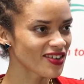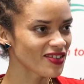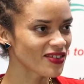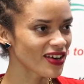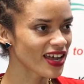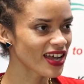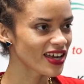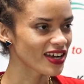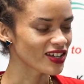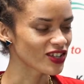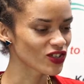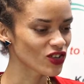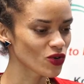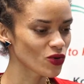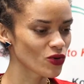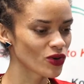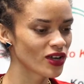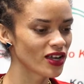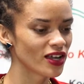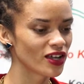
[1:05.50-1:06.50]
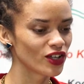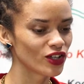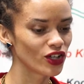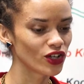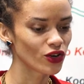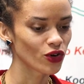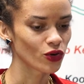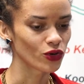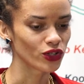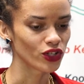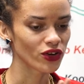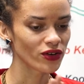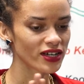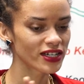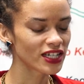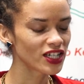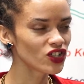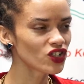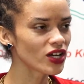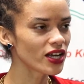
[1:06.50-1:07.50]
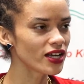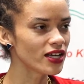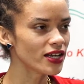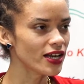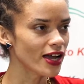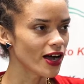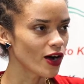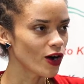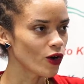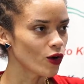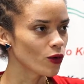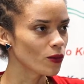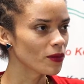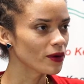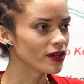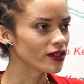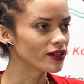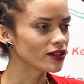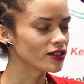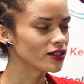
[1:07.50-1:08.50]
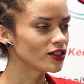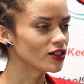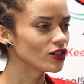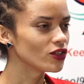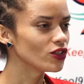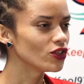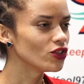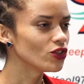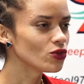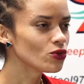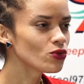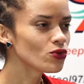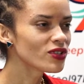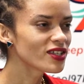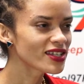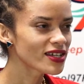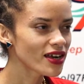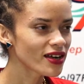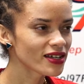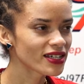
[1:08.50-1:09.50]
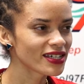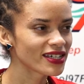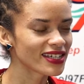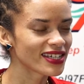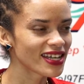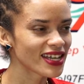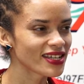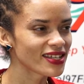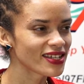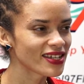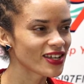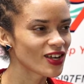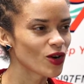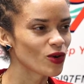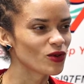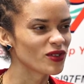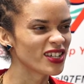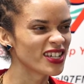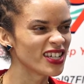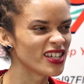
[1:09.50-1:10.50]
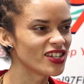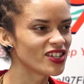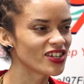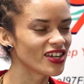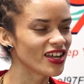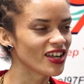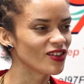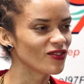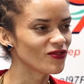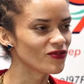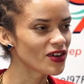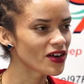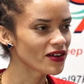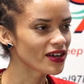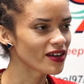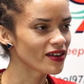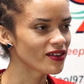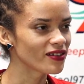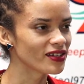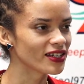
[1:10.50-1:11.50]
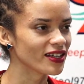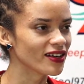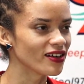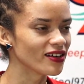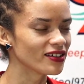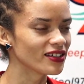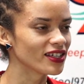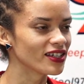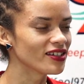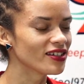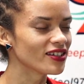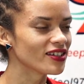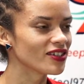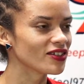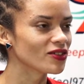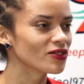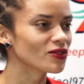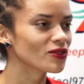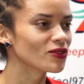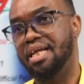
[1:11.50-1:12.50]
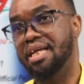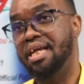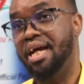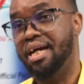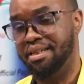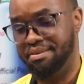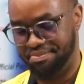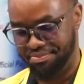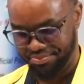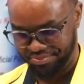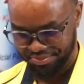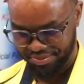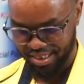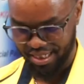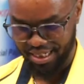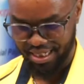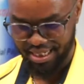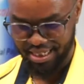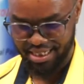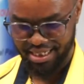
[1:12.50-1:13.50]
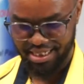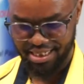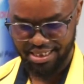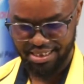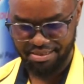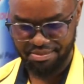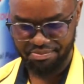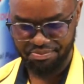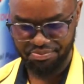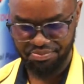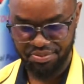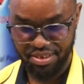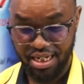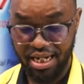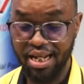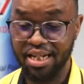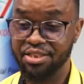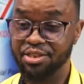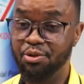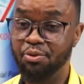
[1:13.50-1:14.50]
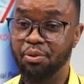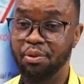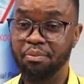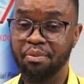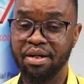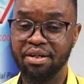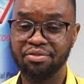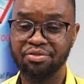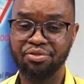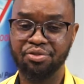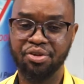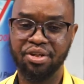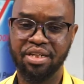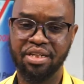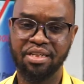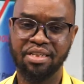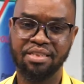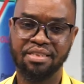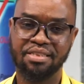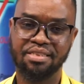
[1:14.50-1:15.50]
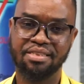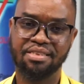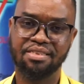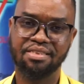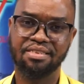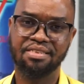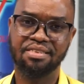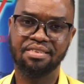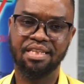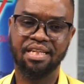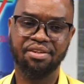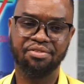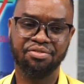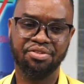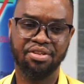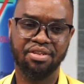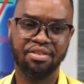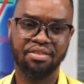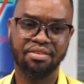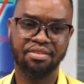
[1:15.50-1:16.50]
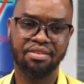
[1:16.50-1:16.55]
All right. So you know you're a DJ now, but you started testing out DJing very early on, didn't you? Yeah. Um, clashing with my friend Xavier.